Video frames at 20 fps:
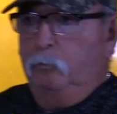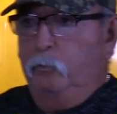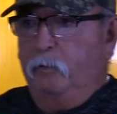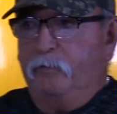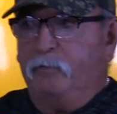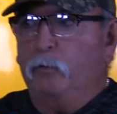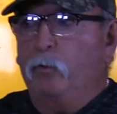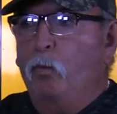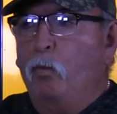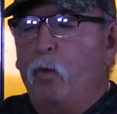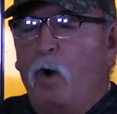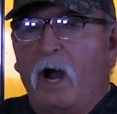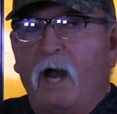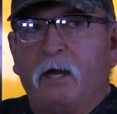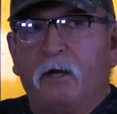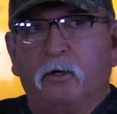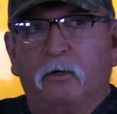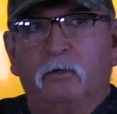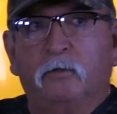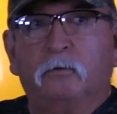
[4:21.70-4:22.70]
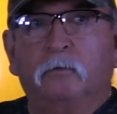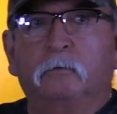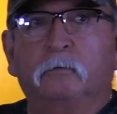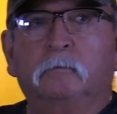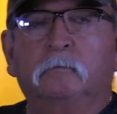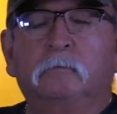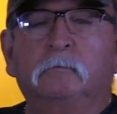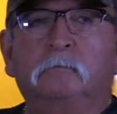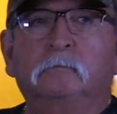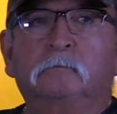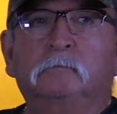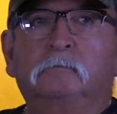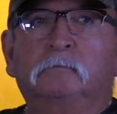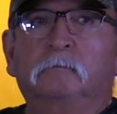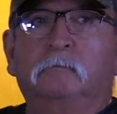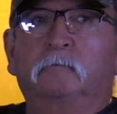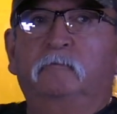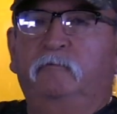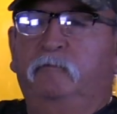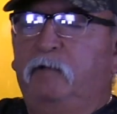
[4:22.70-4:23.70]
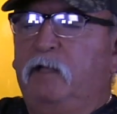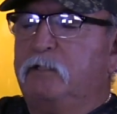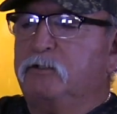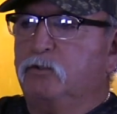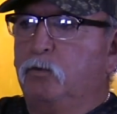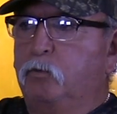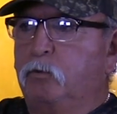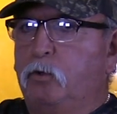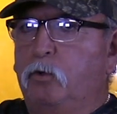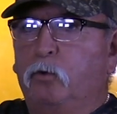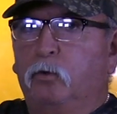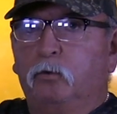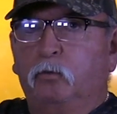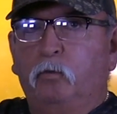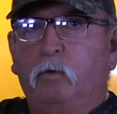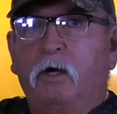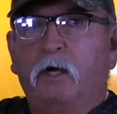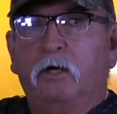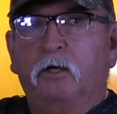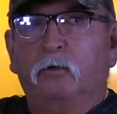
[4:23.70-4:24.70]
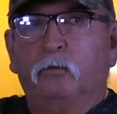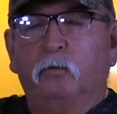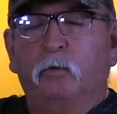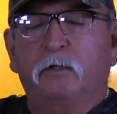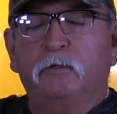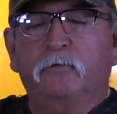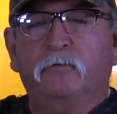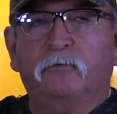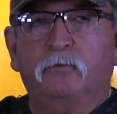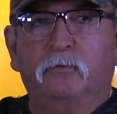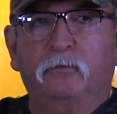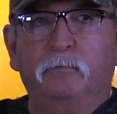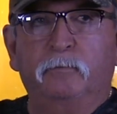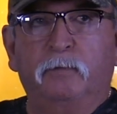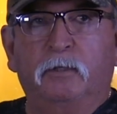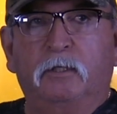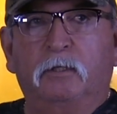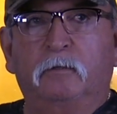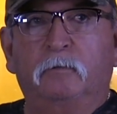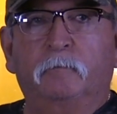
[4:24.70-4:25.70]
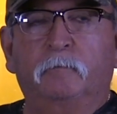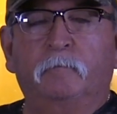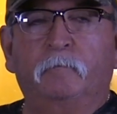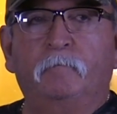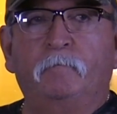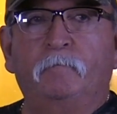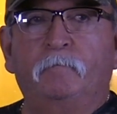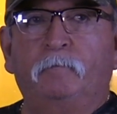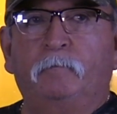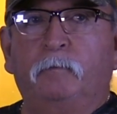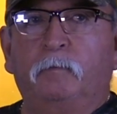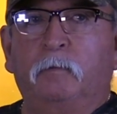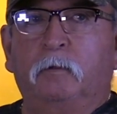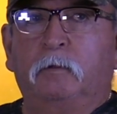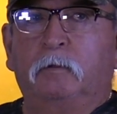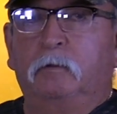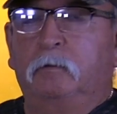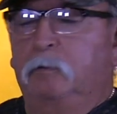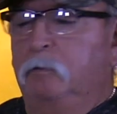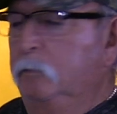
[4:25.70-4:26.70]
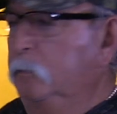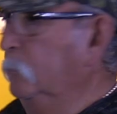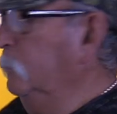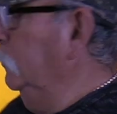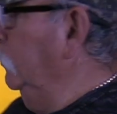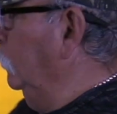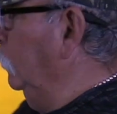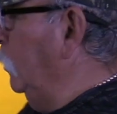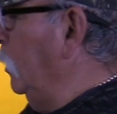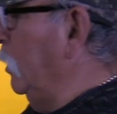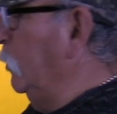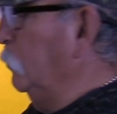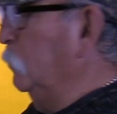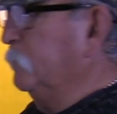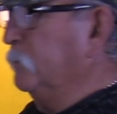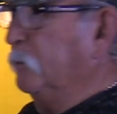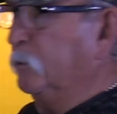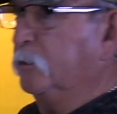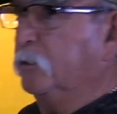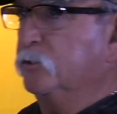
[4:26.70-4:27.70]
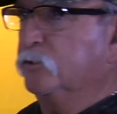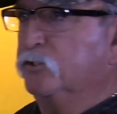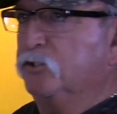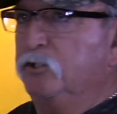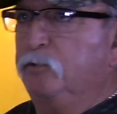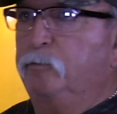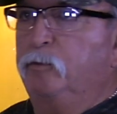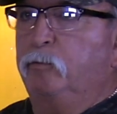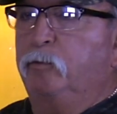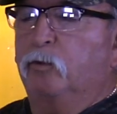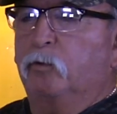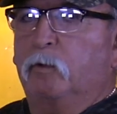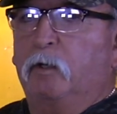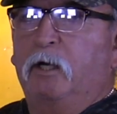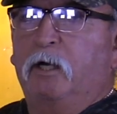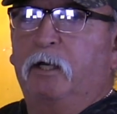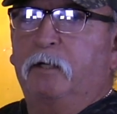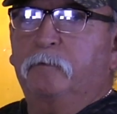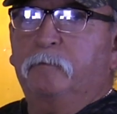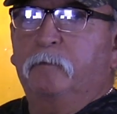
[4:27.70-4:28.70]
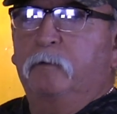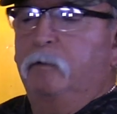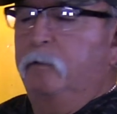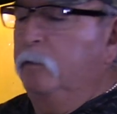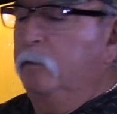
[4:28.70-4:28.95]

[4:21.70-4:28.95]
with a wire, flux cord wire running through the middle. The rod was a consumable rod.